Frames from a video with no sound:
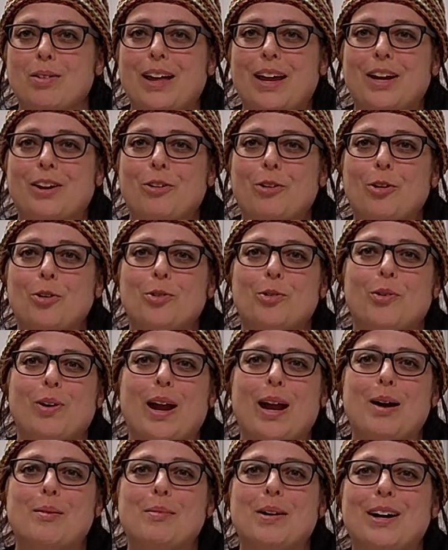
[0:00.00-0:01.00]
like old
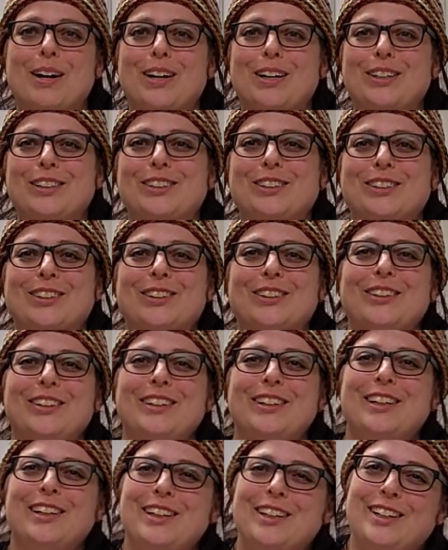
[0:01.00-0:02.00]
grandmas or,
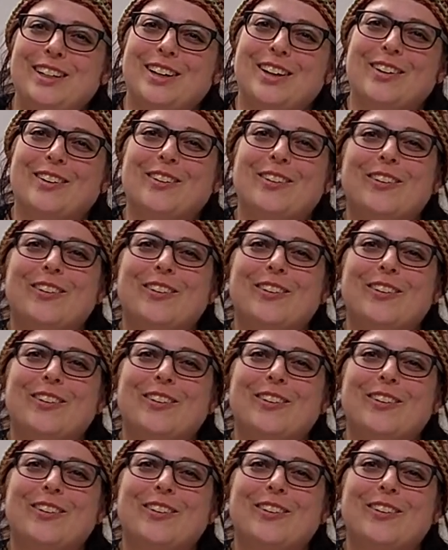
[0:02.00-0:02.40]
you know,